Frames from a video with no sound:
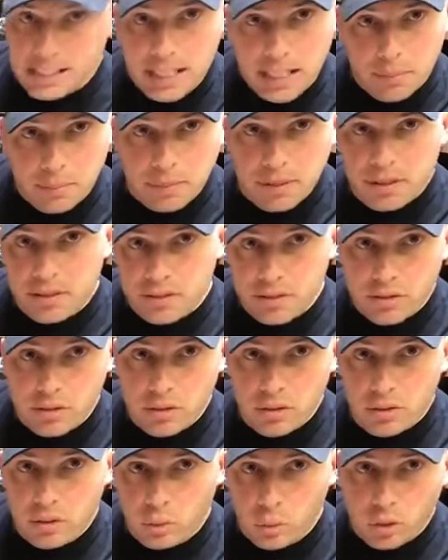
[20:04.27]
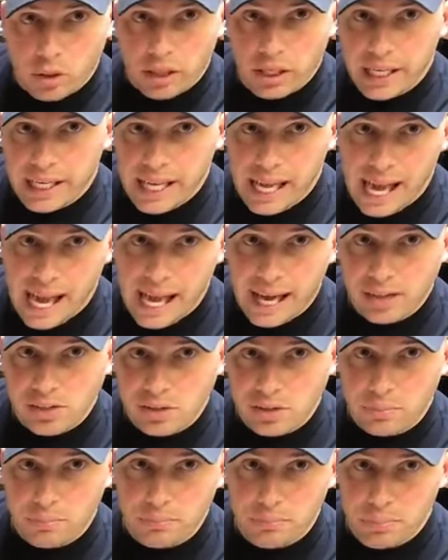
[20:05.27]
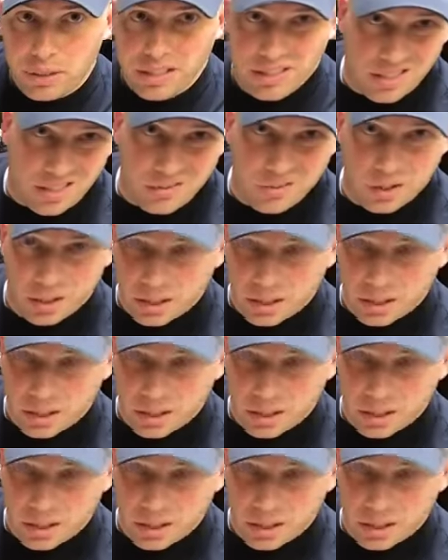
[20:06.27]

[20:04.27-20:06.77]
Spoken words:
deep into the working action bits of